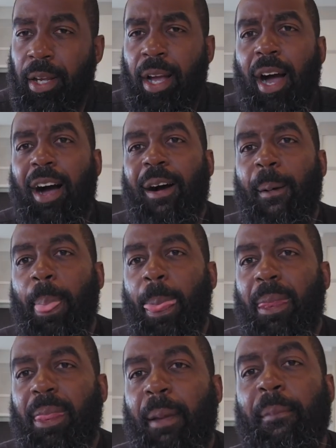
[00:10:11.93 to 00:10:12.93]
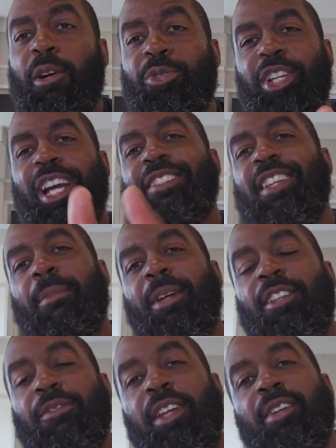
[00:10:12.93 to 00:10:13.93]
Um, let me know what you guys think about this
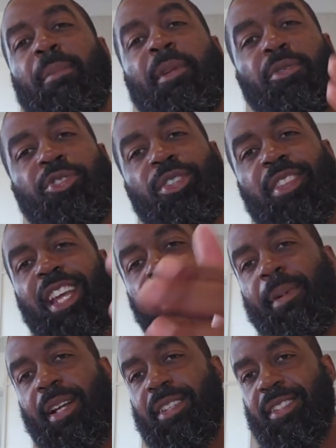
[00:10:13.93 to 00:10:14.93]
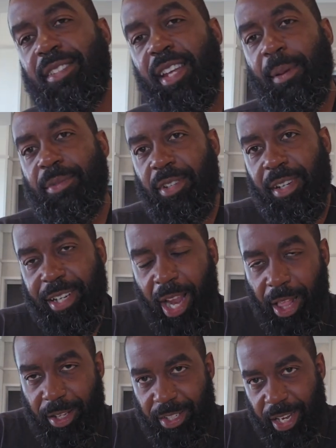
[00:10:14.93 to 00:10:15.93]
video. Let me know what you think about this Samsung
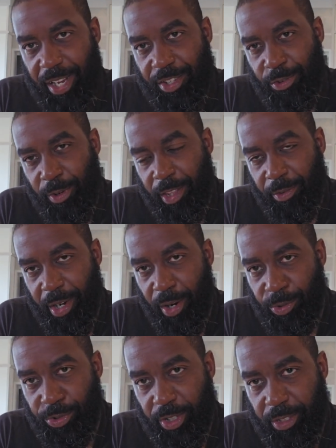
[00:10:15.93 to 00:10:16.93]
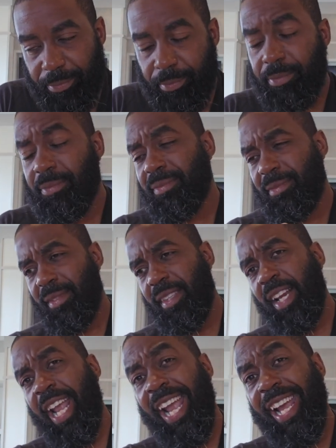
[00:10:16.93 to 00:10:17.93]
Galaxy S23 Ultra.
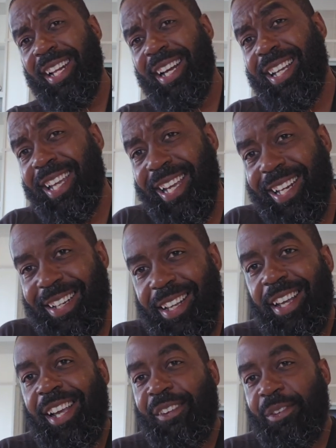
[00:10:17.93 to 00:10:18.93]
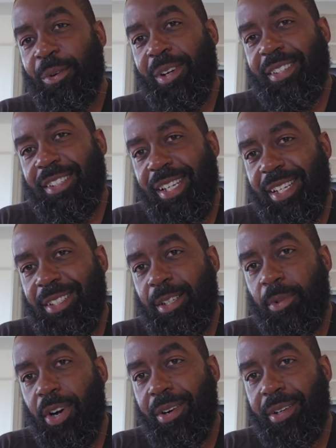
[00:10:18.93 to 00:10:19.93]
And again, if you wanna see some
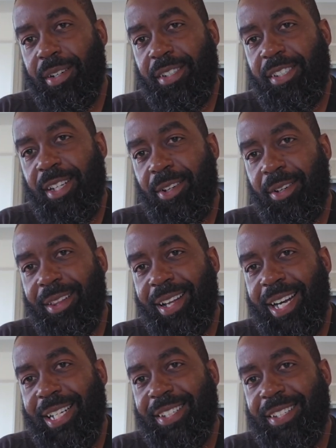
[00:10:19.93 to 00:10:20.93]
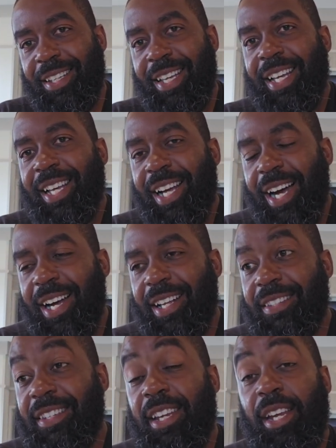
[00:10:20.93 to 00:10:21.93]
cars sitting on the lots, uh,
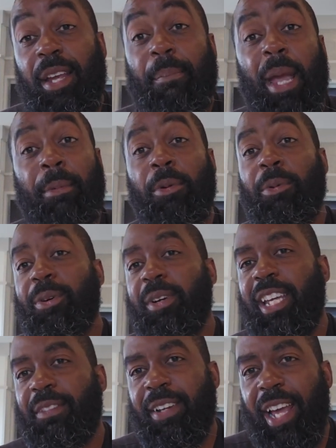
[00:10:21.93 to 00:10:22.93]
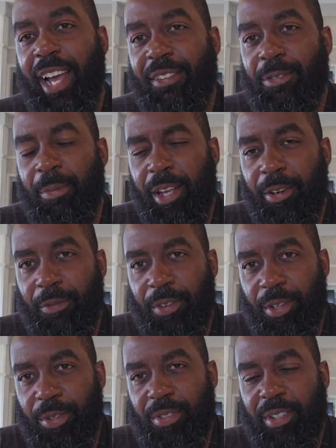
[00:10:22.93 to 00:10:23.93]
see, maybe we'll even have some
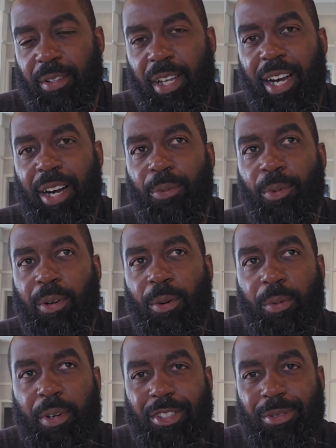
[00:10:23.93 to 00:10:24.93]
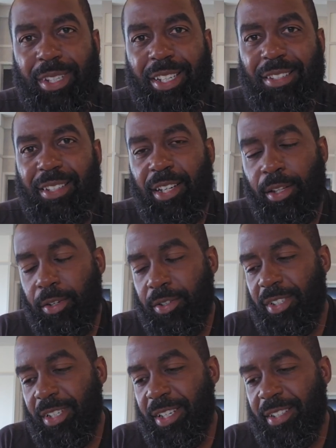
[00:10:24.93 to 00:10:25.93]
interviews, uh, one-on-ones with these dealers
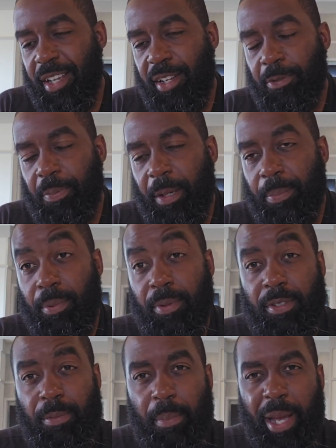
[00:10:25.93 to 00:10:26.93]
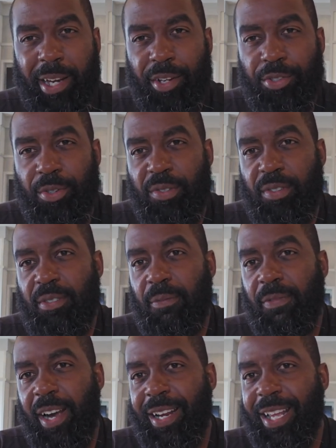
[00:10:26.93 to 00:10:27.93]
and these salespeople and some managers and some
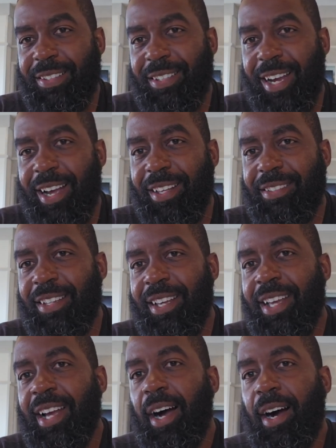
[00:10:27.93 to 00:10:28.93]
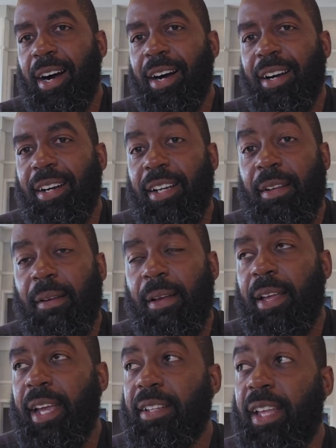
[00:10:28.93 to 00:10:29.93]
finance guys, uh,
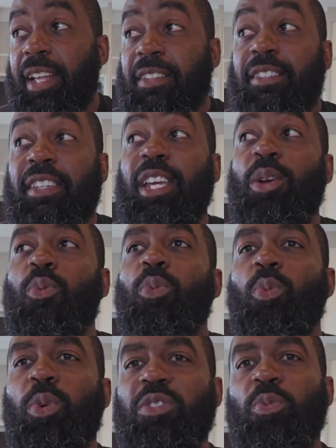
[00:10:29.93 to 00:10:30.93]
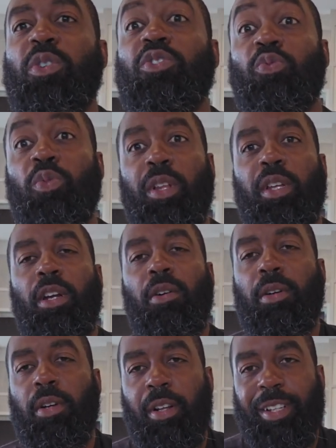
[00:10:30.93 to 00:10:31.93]
and and see what's what's really
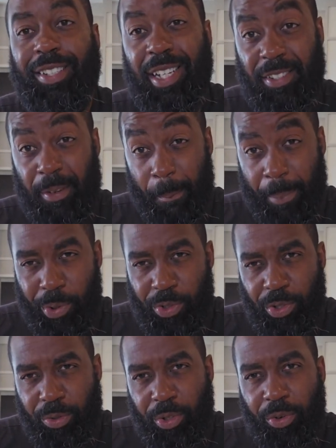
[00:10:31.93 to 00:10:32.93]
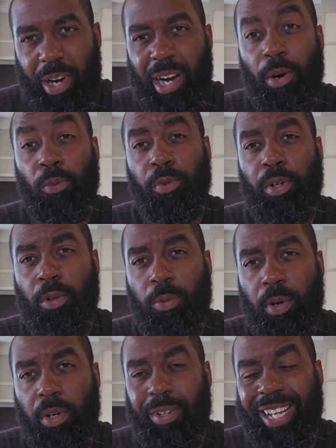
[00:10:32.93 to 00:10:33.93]
going on. Let's get some boots on the ground,
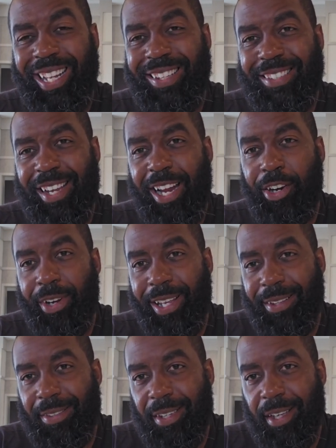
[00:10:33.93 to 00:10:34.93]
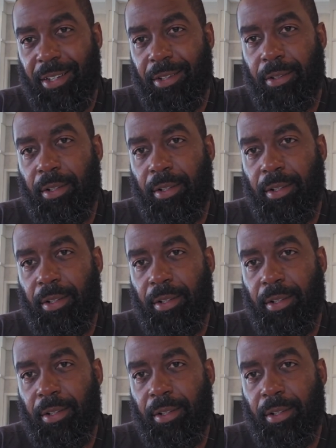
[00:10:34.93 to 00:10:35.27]
real-world insider intel,